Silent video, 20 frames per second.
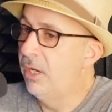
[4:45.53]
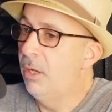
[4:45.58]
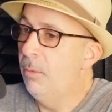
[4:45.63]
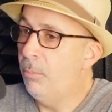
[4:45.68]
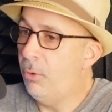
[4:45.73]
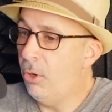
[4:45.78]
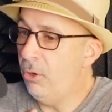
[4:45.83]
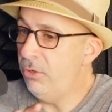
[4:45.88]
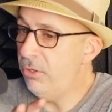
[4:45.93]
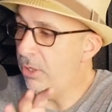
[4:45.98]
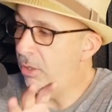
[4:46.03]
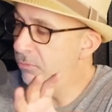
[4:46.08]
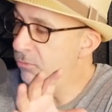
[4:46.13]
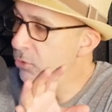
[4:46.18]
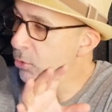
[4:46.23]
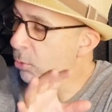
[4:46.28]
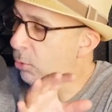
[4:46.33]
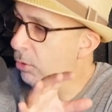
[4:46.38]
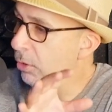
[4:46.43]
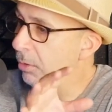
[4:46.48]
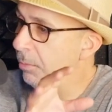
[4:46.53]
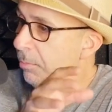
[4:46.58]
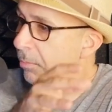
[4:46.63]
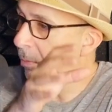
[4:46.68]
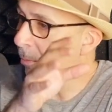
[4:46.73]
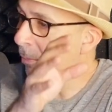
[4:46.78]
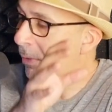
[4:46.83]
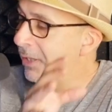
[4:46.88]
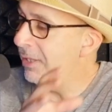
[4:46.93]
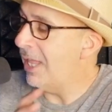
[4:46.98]
part of your
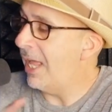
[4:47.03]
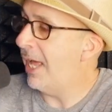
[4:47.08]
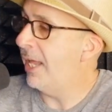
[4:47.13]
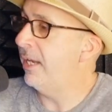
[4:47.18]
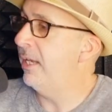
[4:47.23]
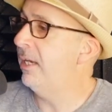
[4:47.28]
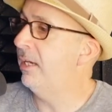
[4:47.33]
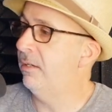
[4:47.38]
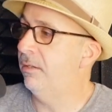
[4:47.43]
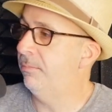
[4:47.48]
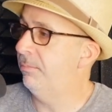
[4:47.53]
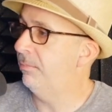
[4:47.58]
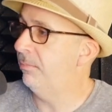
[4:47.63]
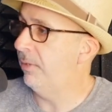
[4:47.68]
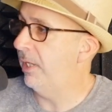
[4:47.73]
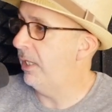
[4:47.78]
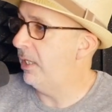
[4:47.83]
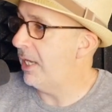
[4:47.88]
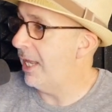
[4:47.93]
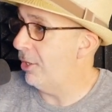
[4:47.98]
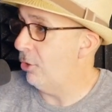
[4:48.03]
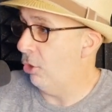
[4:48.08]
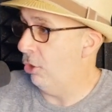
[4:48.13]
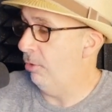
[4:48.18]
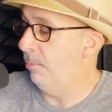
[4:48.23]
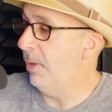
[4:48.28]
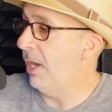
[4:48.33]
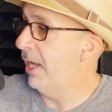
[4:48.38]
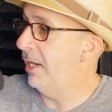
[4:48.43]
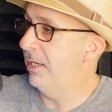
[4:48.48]
melodic and
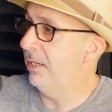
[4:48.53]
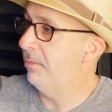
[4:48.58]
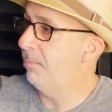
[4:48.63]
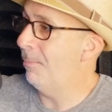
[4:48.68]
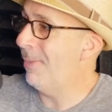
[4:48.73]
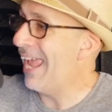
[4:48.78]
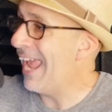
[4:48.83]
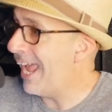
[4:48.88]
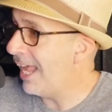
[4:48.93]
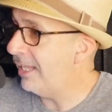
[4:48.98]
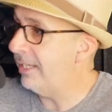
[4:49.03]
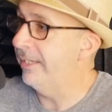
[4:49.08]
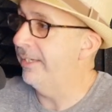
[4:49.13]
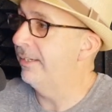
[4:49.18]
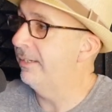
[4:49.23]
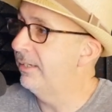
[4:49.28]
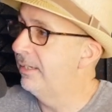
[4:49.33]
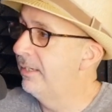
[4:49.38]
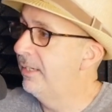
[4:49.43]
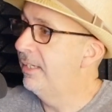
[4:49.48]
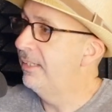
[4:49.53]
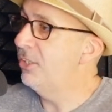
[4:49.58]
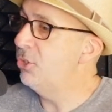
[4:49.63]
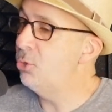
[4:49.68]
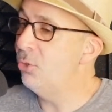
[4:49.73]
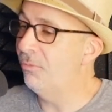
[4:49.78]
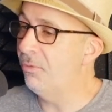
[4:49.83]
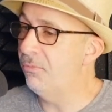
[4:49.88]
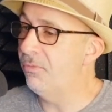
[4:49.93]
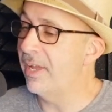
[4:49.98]
harmonic palette that
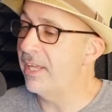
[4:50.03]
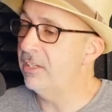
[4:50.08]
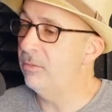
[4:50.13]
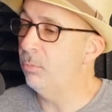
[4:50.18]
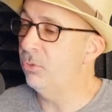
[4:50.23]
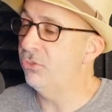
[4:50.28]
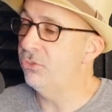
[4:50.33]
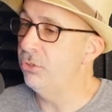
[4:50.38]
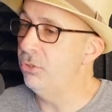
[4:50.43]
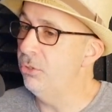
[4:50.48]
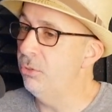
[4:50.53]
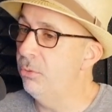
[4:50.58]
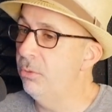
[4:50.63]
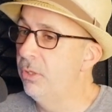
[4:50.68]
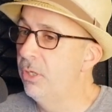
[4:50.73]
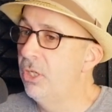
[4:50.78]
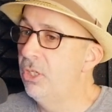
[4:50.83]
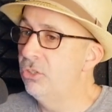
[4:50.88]
you have available to you.